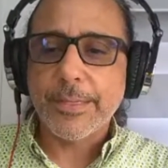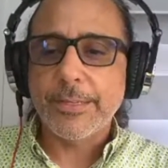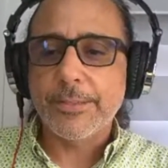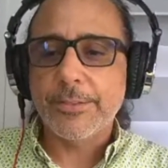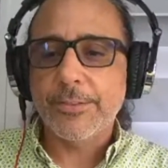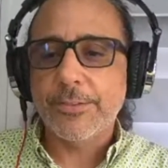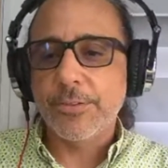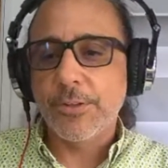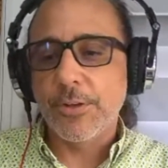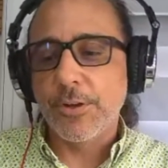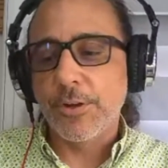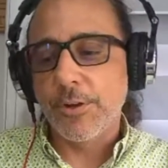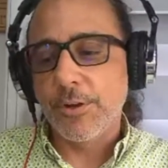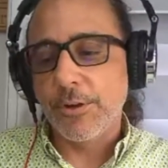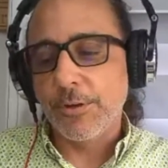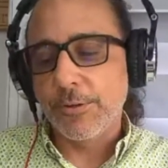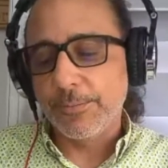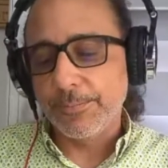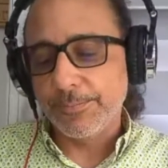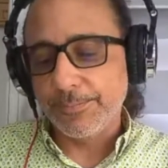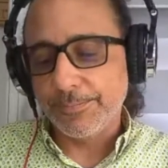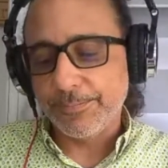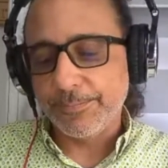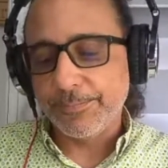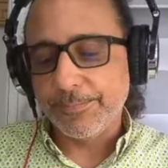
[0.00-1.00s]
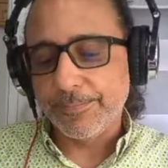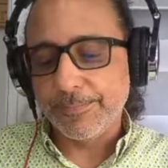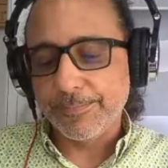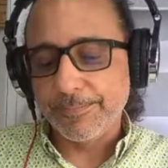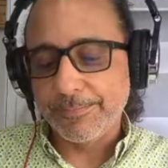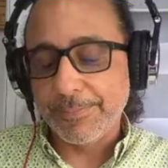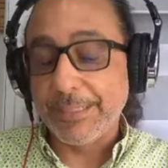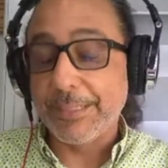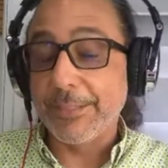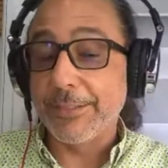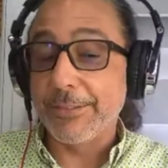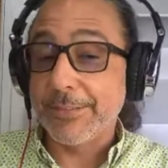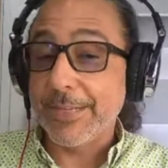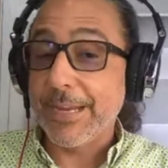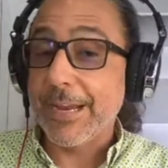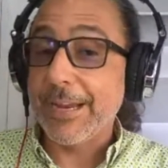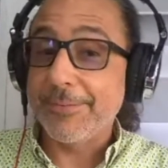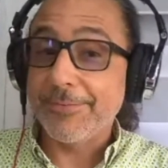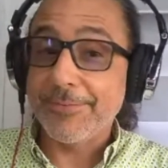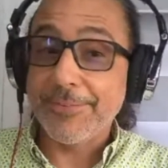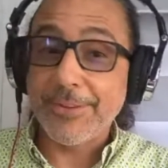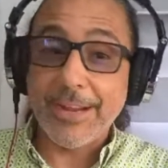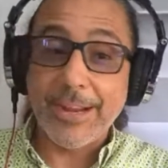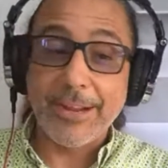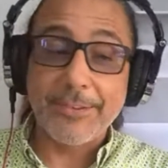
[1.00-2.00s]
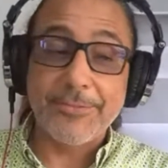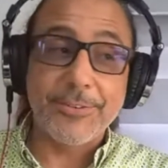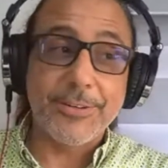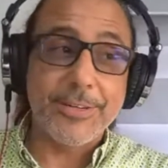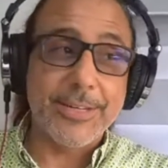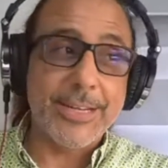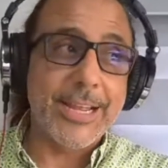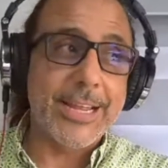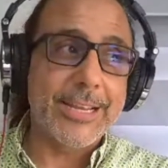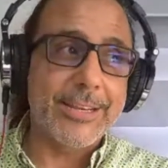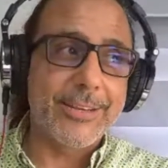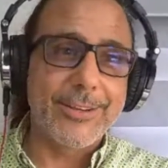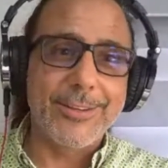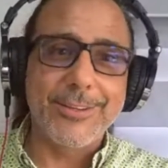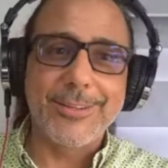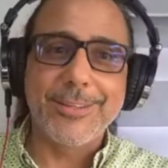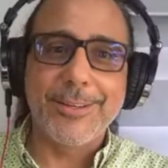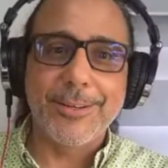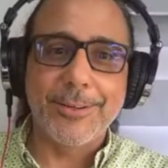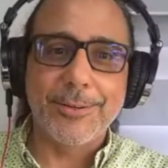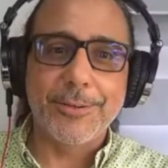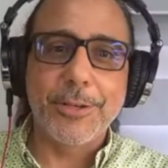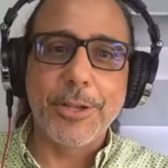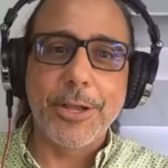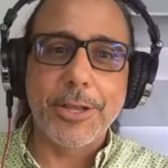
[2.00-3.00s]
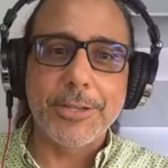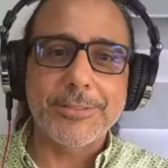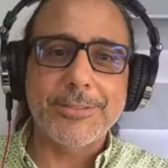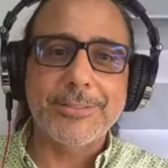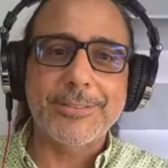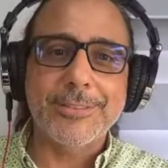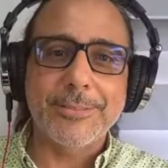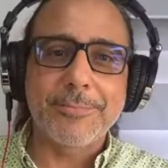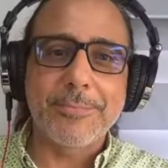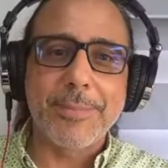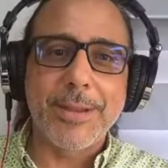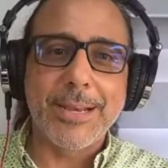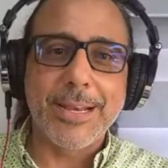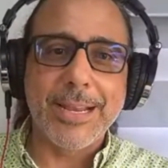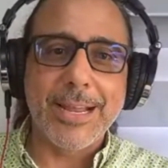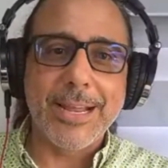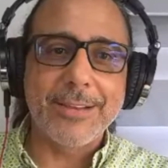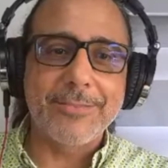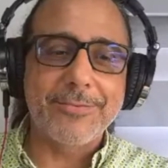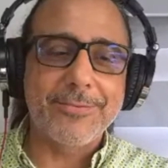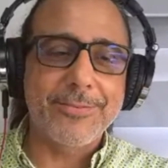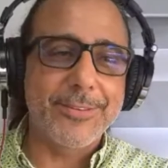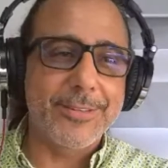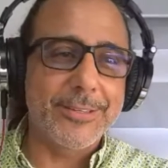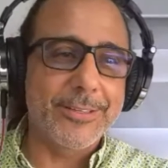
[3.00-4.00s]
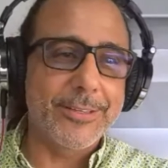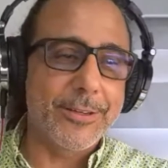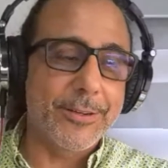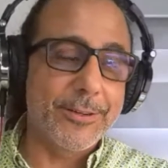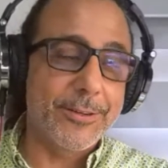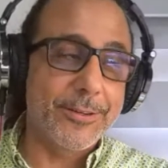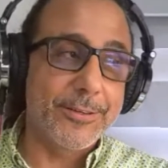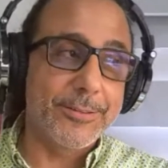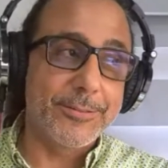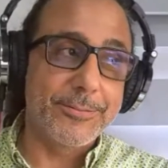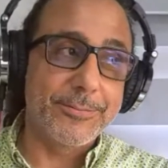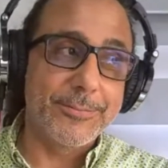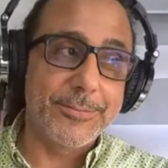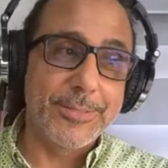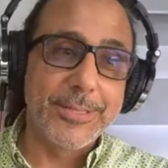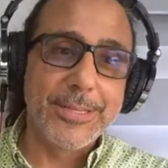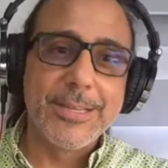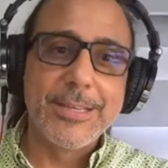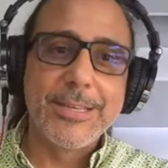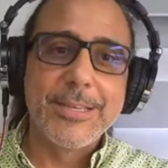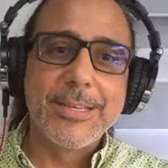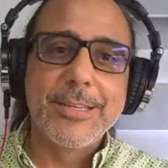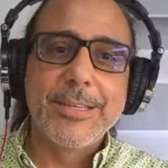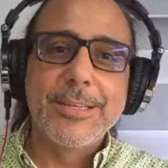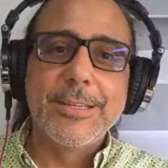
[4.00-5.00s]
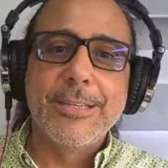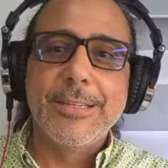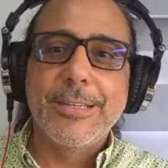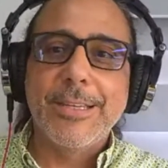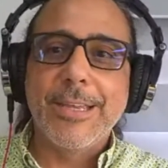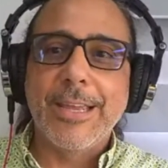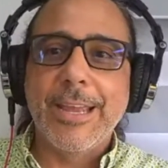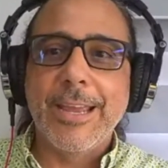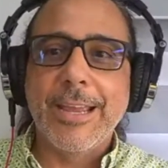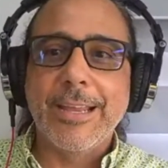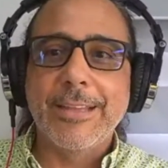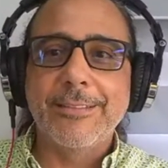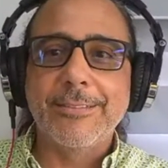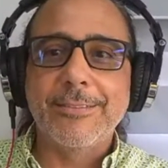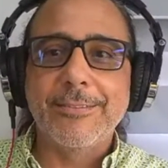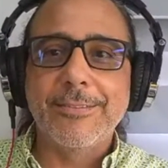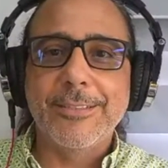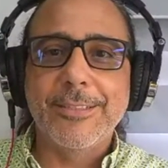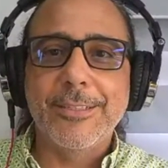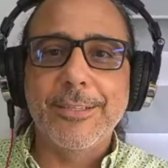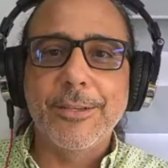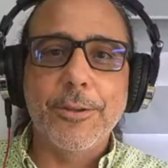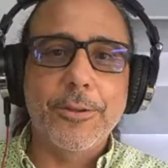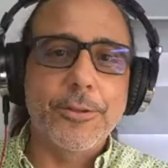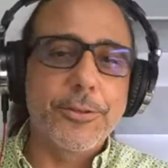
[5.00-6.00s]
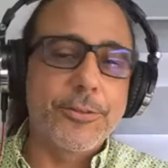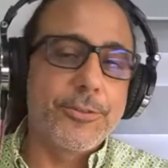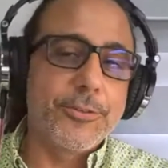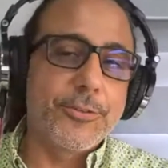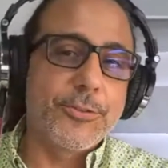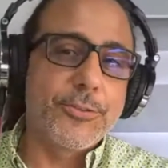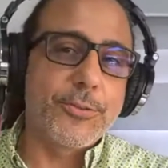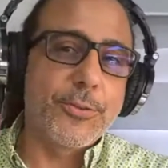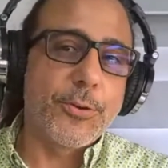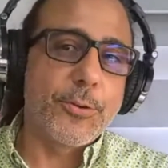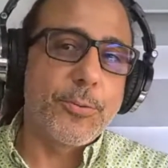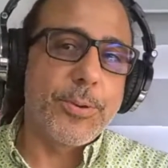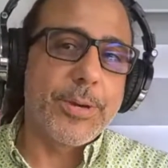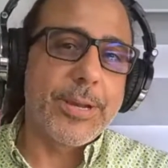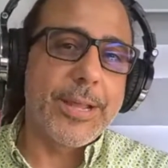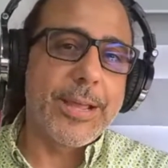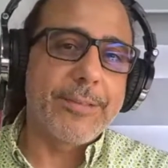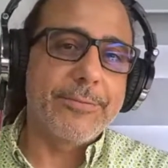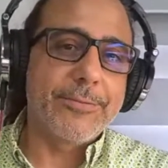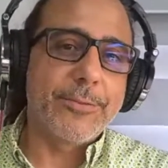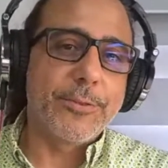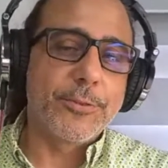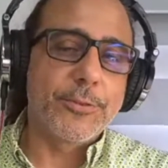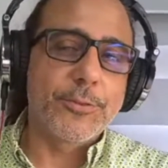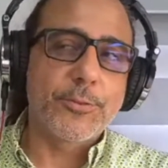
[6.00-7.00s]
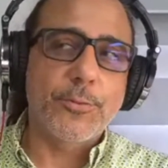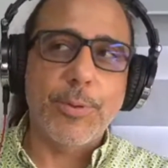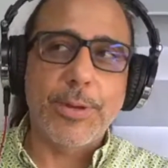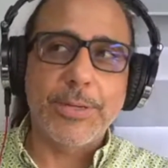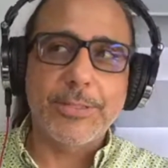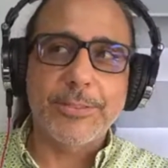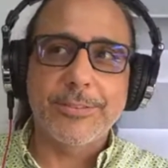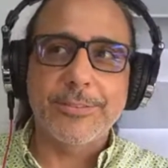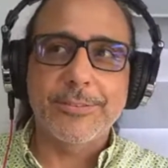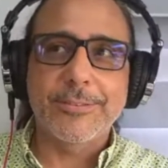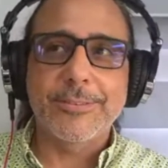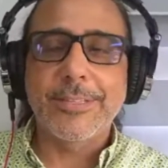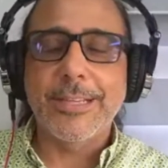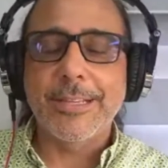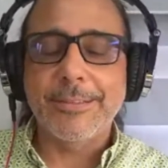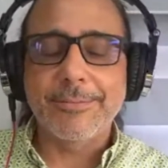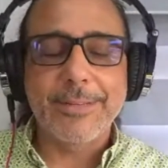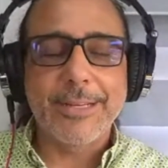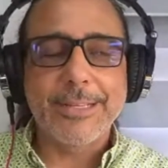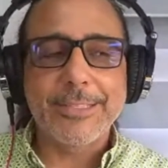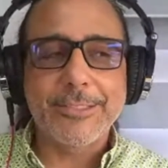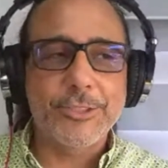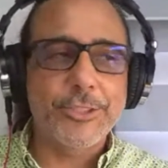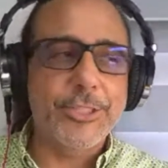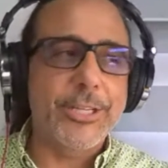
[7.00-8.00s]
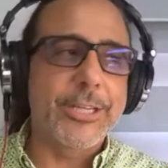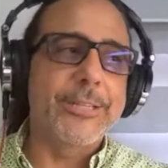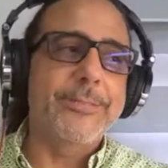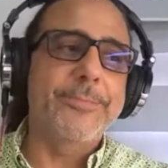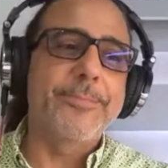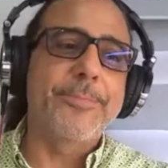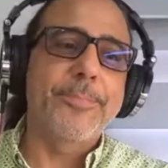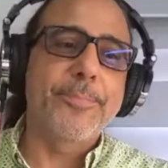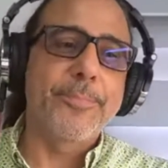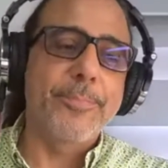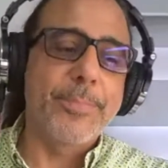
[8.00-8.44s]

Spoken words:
So, because I've already had, losses in my life, and you just don't want to have those questions and like shit.